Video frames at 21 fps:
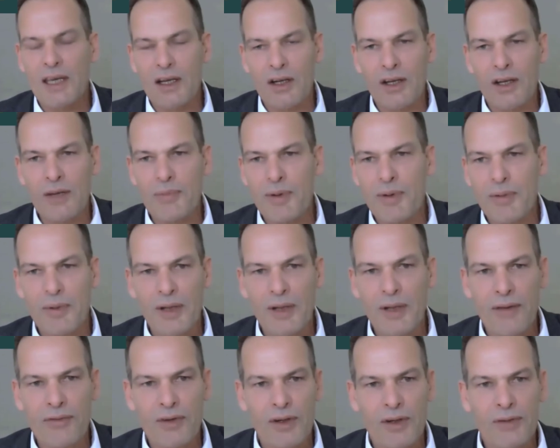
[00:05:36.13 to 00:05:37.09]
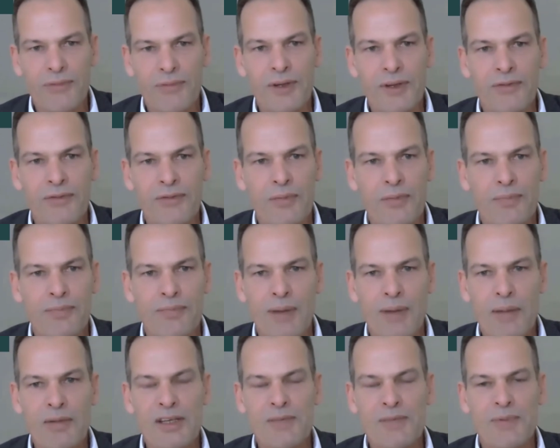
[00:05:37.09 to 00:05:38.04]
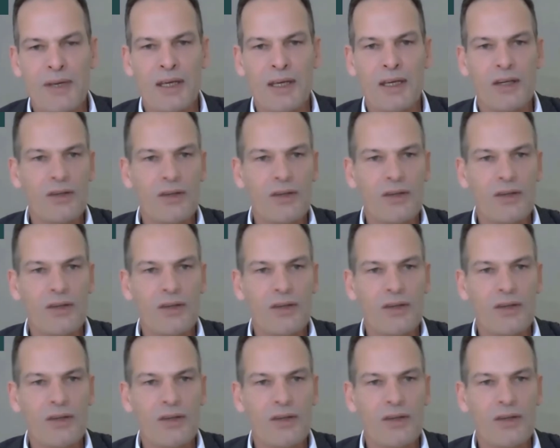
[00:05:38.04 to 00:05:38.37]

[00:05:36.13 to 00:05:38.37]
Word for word: a lot of people have got a fear for public speaking.